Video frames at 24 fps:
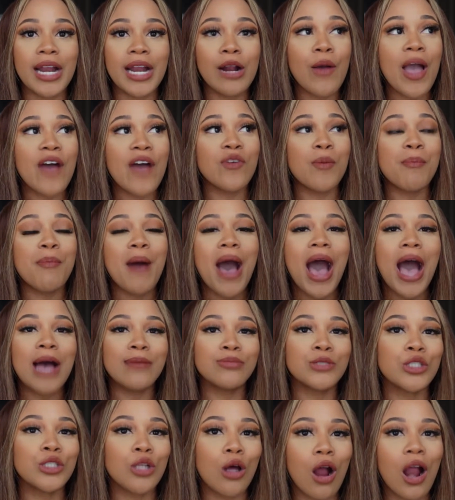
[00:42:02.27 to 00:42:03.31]
They don't have a pop
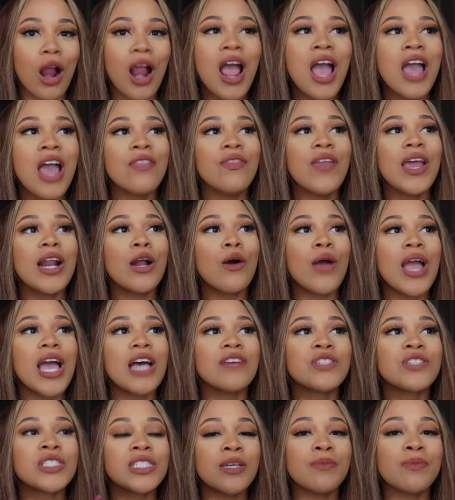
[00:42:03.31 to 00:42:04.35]
star. They don't
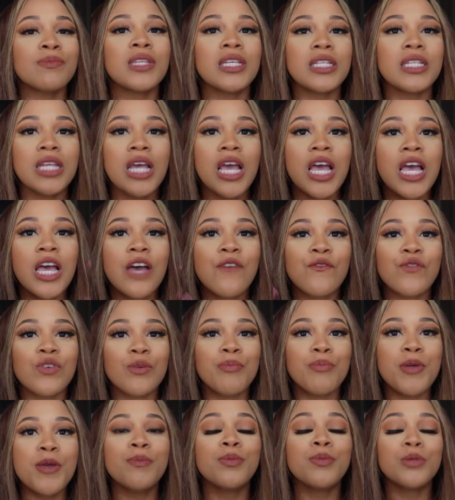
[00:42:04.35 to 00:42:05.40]
have something for
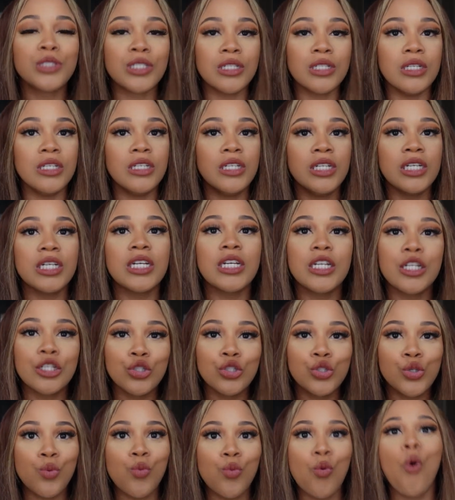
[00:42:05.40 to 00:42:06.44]
people to look
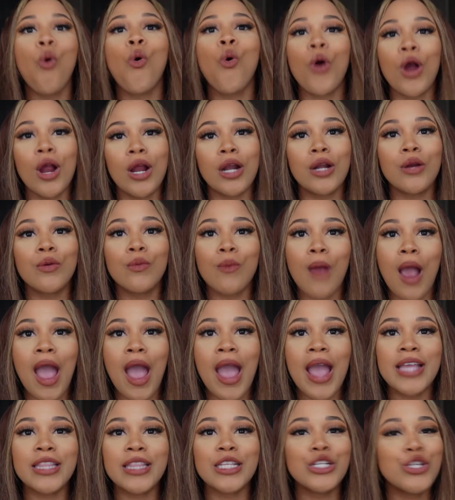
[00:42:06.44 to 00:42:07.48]
toward,
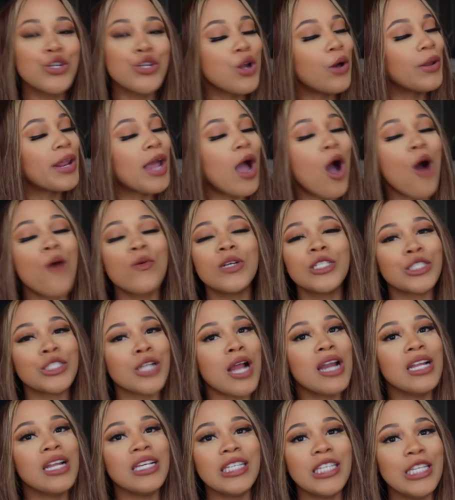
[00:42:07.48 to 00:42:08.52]
right? You know, they're always
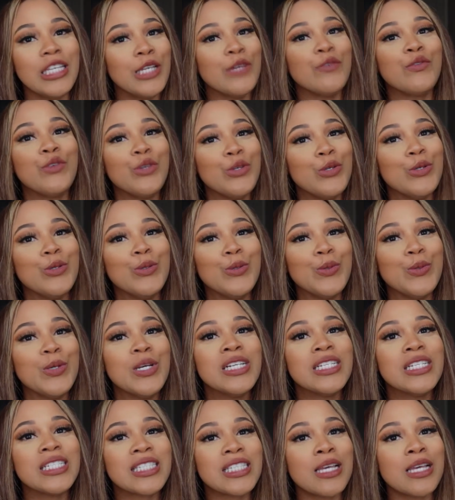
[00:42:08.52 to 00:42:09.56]
trying to give you
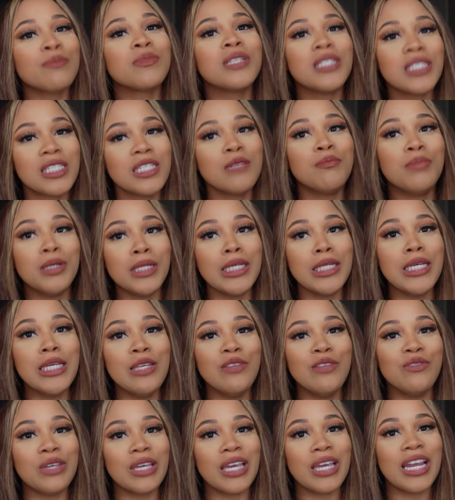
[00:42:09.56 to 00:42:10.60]
something to
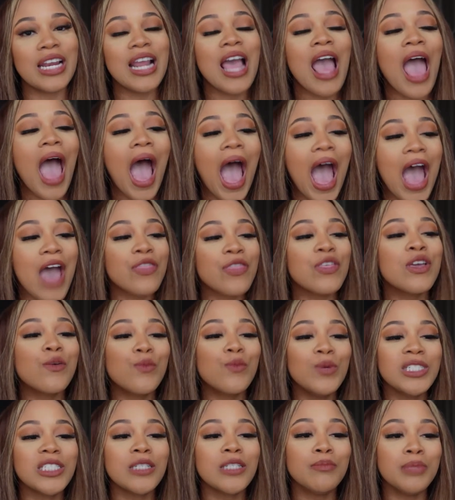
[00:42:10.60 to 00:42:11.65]
believe in. I think
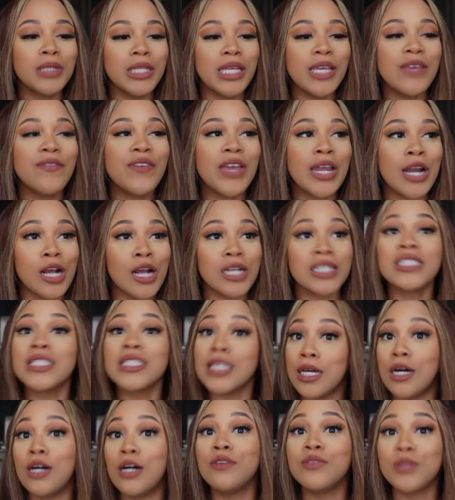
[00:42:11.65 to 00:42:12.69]
we should believe in
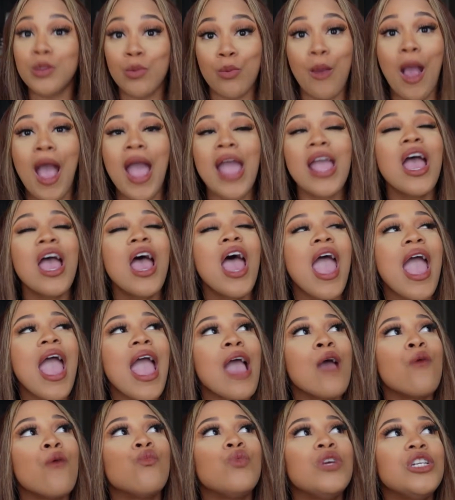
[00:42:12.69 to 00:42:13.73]
ourselves, right?
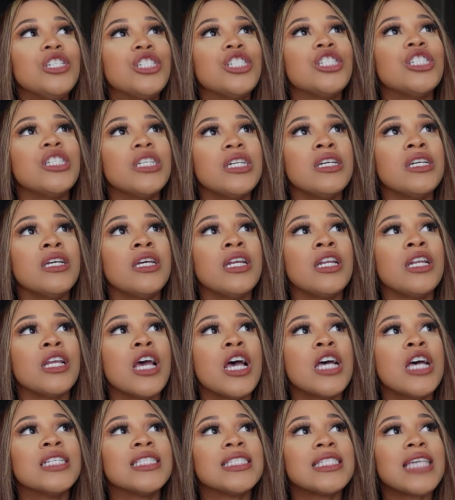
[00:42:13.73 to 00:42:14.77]
And we should
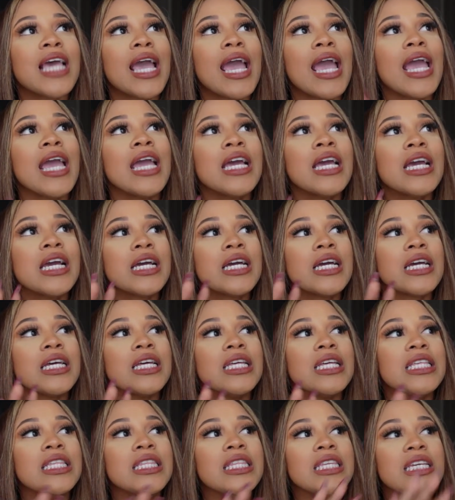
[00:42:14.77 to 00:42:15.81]
take
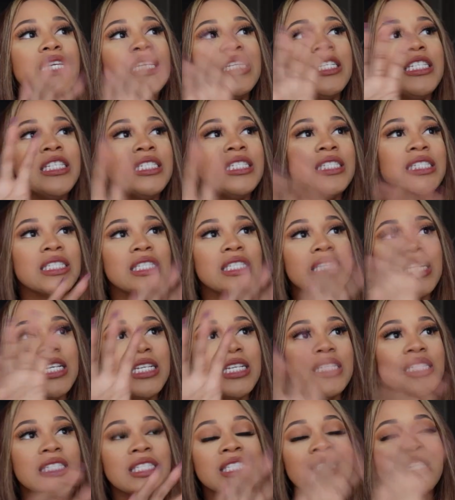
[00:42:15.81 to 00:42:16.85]

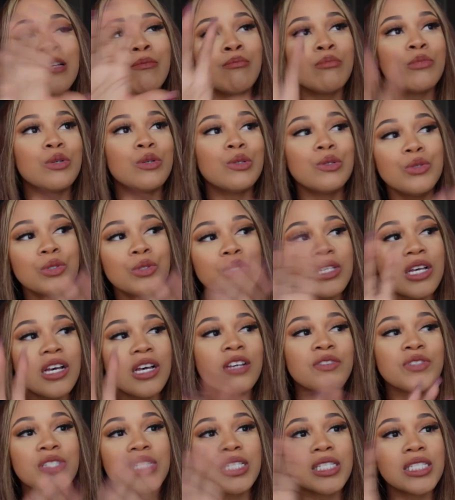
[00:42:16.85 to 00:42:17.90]
these symbols
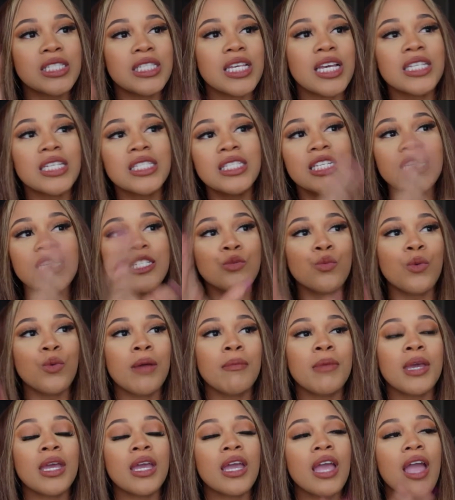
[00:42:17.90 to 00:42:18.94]
of success, these
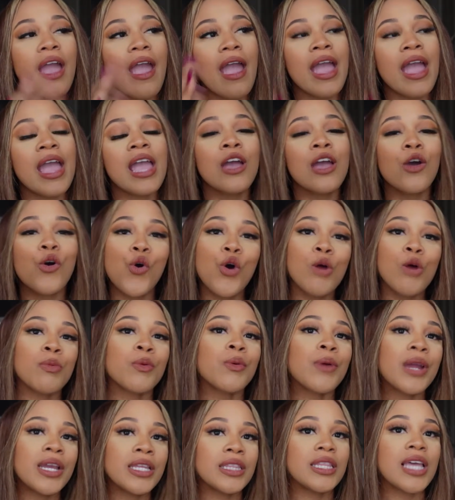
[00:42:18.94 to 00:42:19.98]
women, and
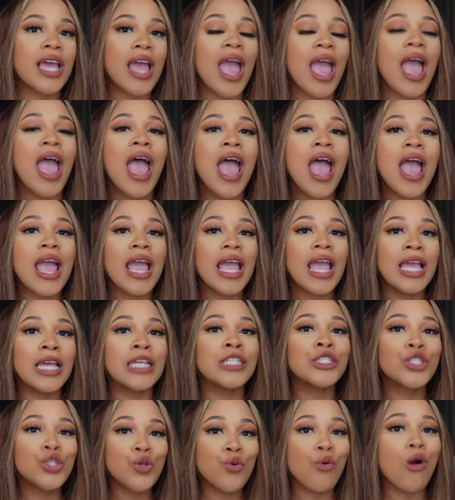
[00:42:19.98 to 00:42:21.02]
incorporate that
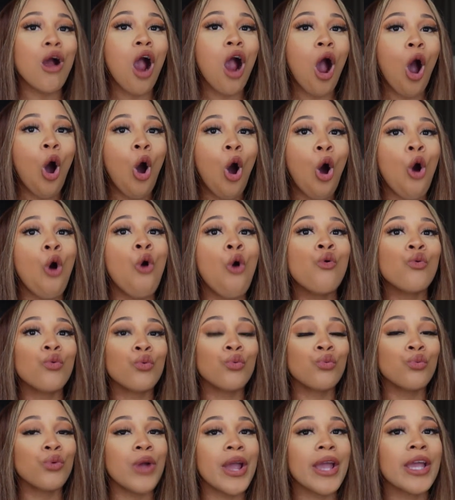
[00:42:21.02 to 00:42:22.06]
into our own
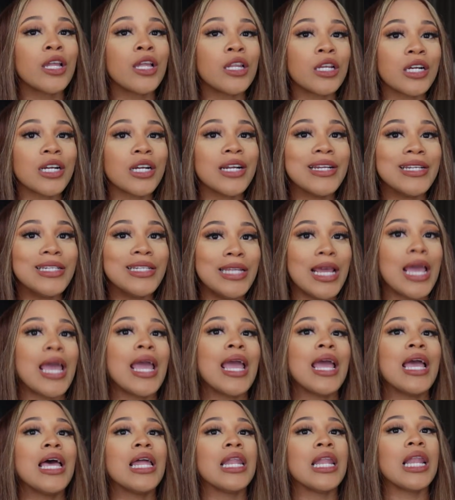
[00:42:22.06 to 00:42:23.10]
regular
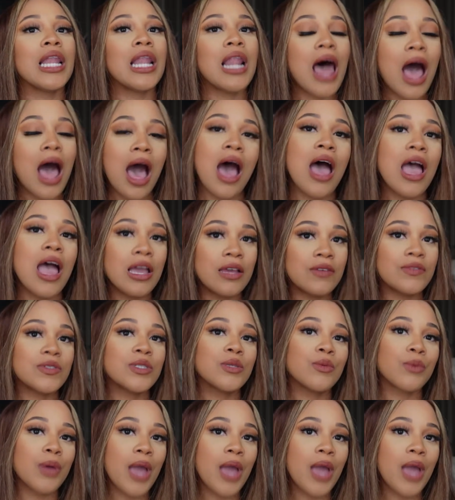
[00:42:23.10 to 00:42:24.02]
day lives.